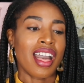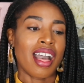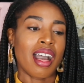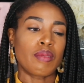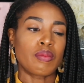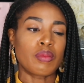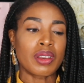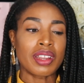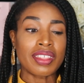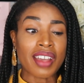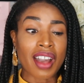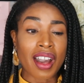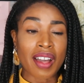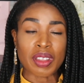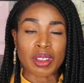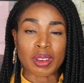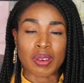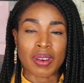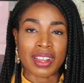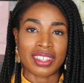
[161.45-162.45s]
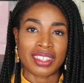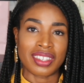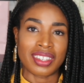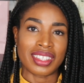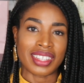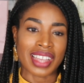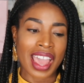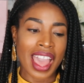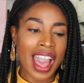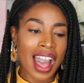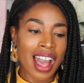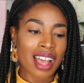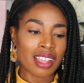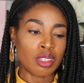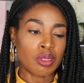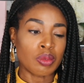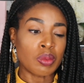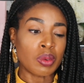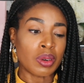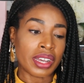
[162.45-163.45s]
One of the other questions I
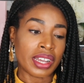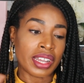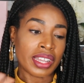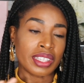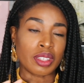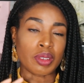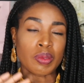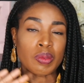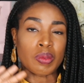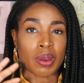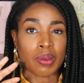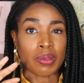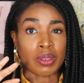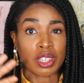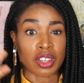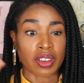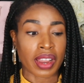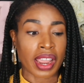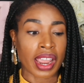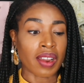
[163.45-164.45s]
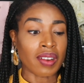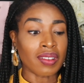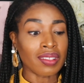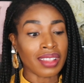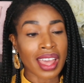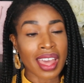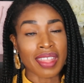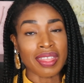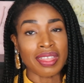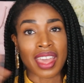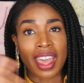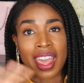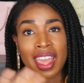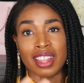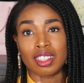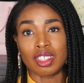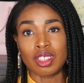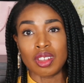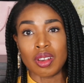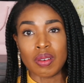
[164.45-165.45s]
asked was, what was your hair length?
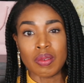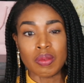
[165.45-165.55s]
And so